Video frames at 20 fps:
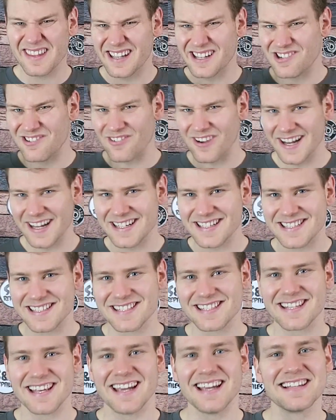the greatest
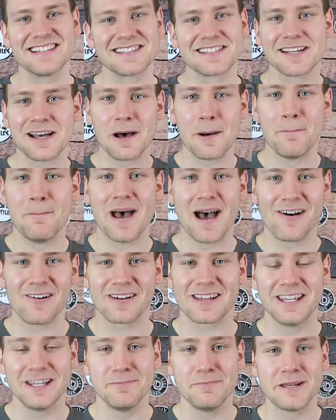things about
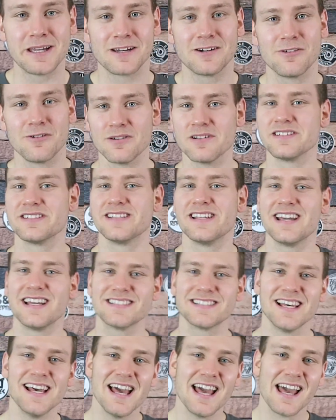keeping corn snakes